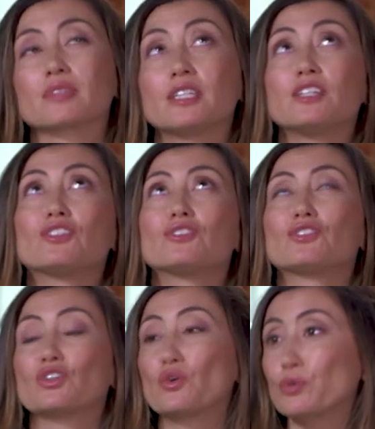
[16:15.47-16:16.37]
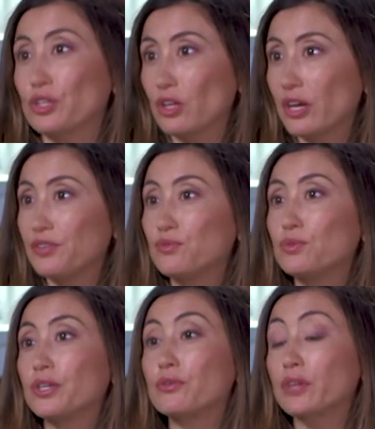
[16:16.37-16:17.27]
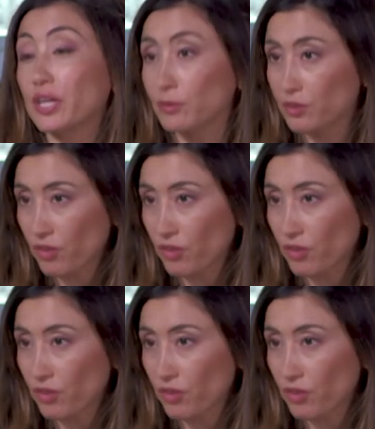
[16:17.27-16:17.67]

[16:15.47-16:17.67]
It is so real and incredibly